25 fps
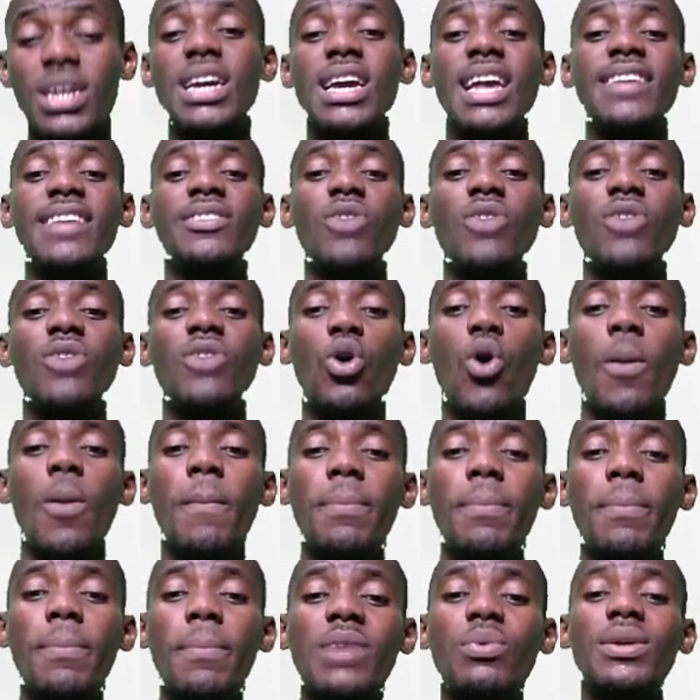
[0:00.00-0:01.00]
is not
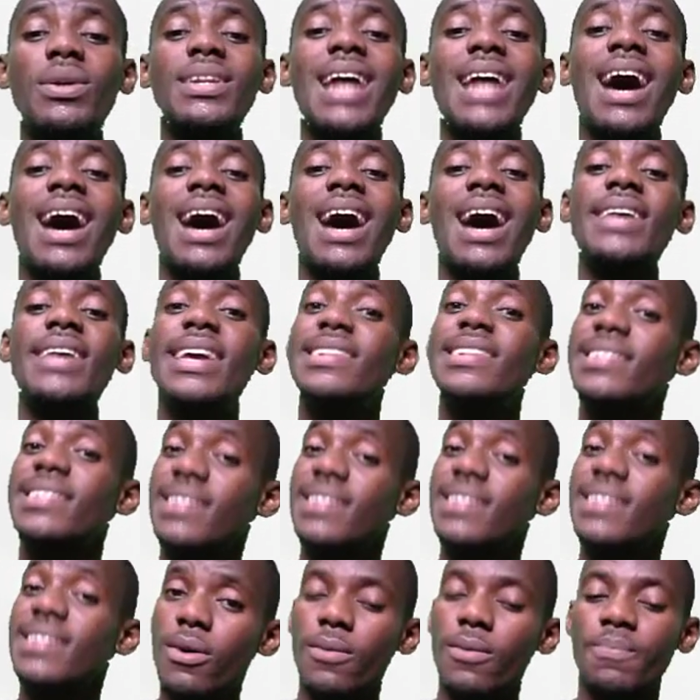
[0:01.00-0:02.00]
complete without a
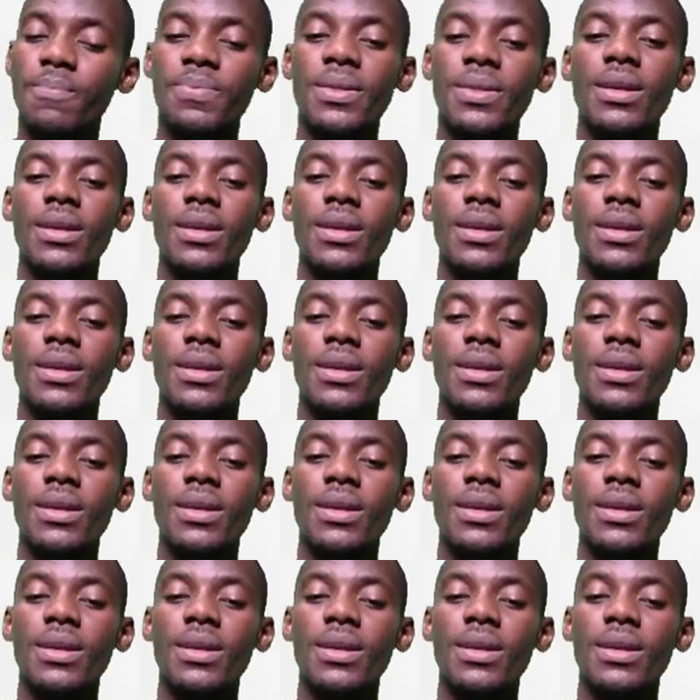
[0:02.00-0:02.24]
cell.